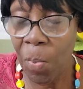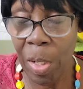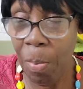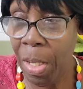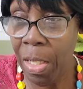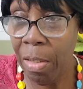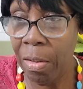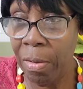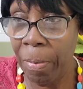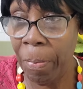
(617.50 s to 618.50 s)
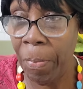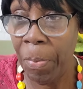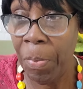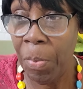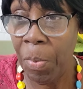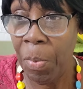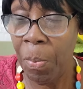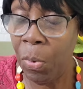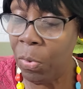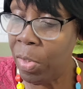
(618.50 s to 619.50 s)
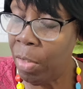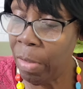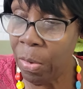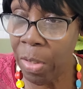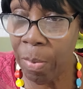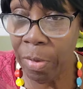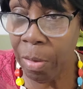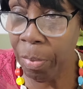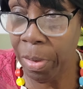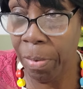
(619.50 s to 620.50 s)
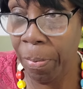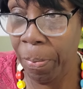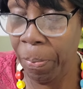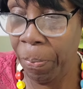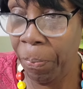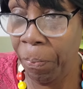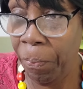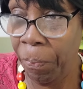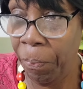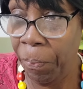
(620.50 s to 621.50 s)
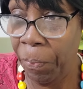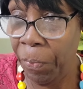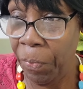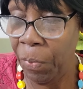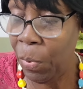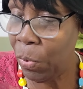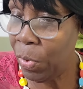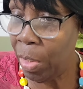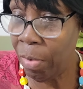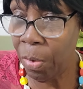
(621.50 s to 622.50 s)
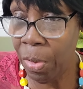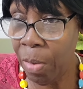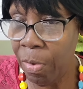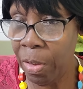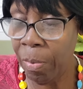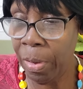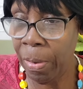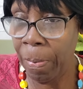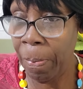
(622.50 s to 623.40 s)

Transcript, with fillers: I'm Bruce never do them something. Bruce never do them something.